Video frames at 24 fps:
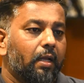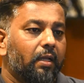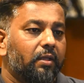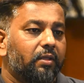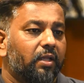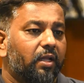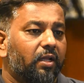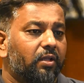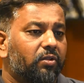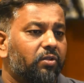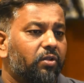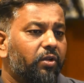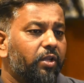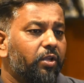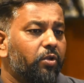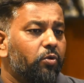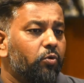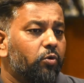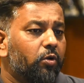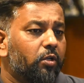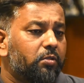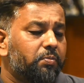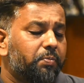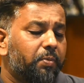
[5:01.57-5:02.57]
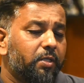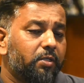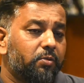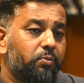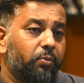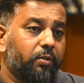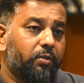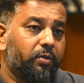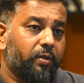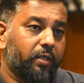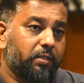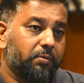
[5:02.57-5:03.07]
There are three USPs
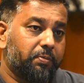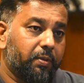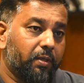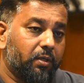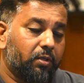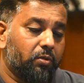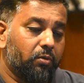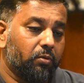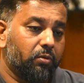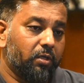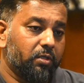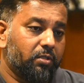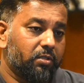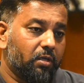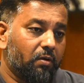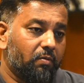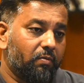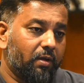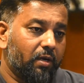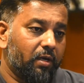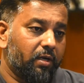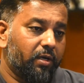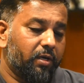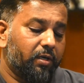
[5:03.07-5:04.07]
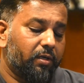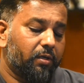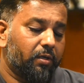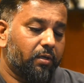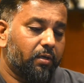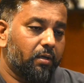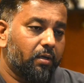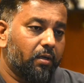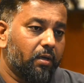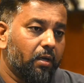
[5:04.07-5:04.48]
with respect to Digital Validator.